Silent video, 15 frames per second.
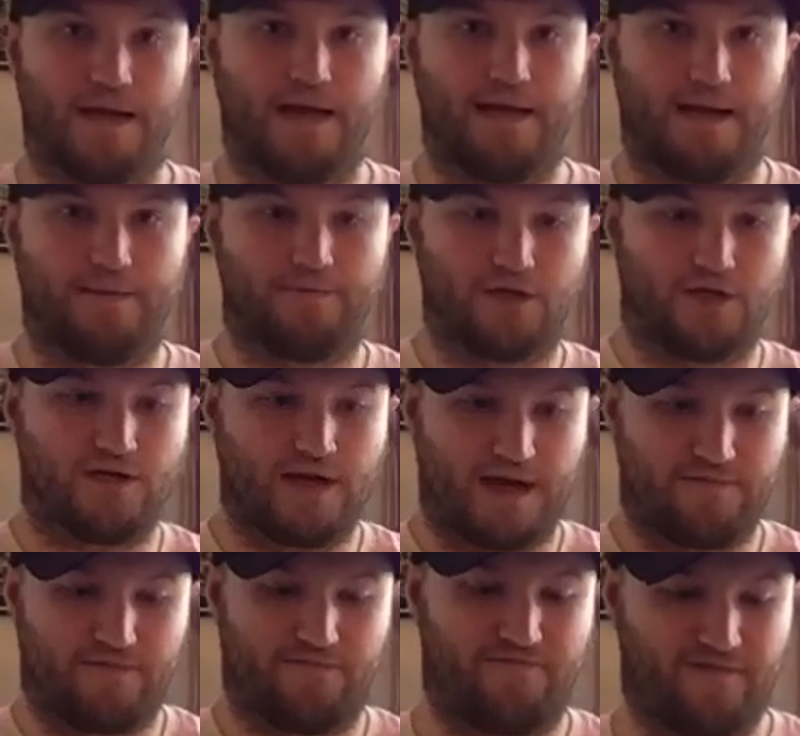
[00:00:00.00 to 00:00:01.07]
and I'm gonna
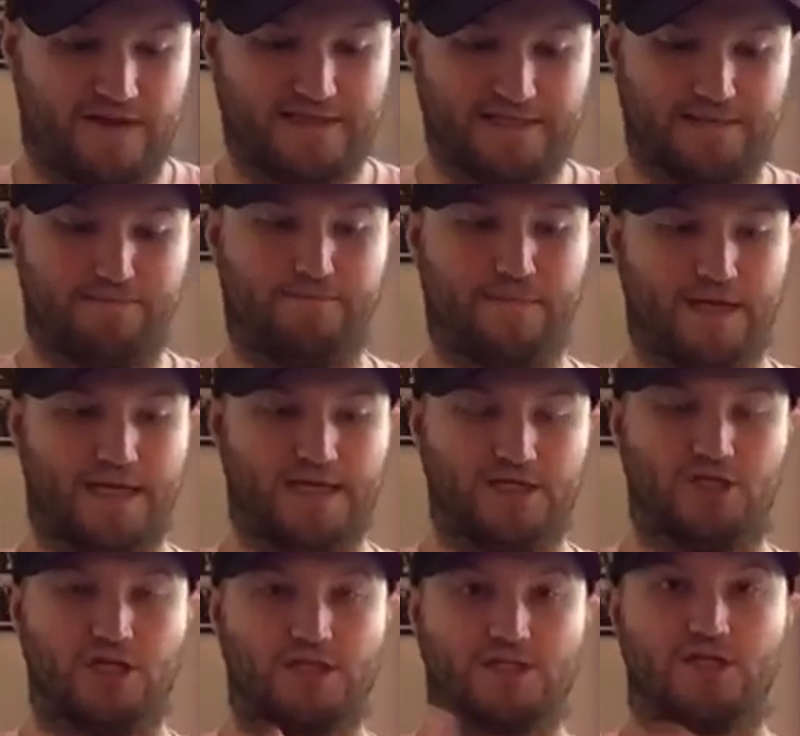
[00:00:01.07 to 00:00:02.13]
have him facing me
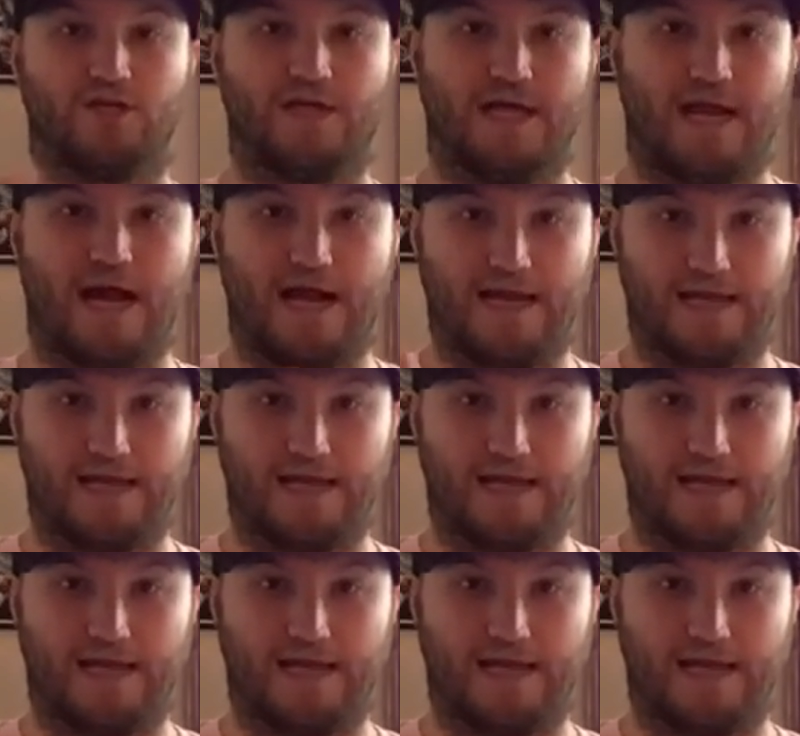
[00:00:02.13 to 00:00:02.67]
just so that I